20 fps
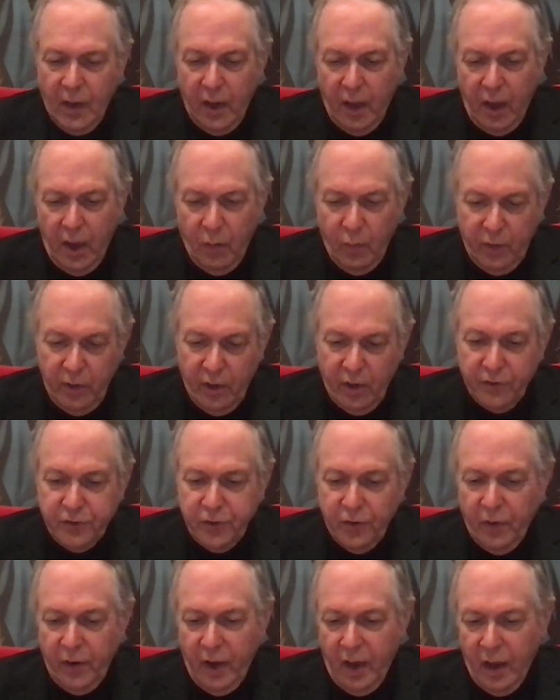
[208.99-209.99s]
And we
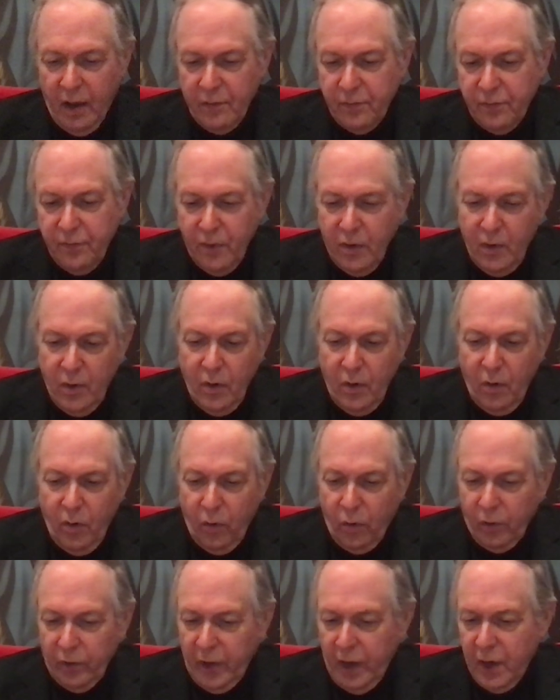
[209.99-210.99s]
also have
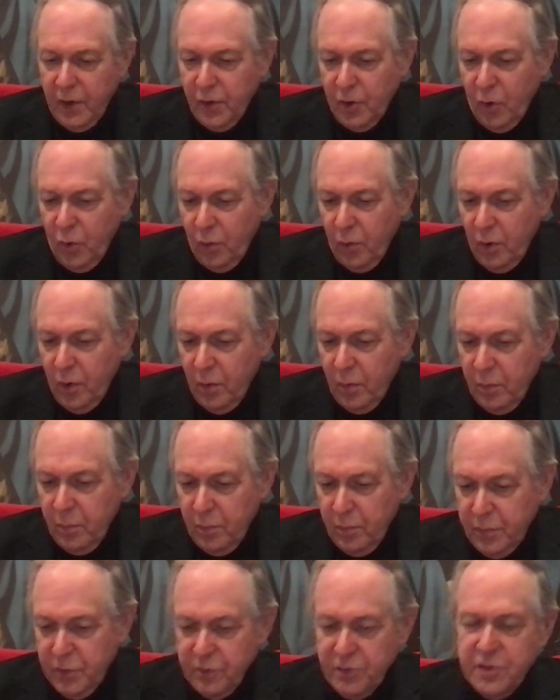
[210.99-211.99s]
Orlando
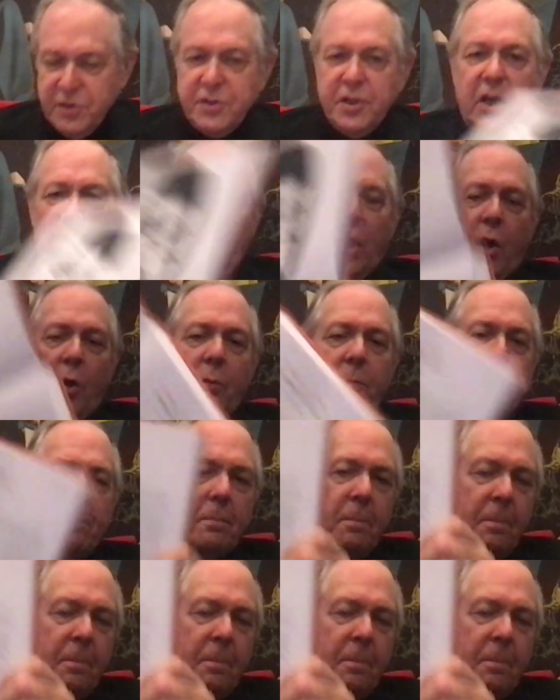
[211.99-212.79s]
Bucino,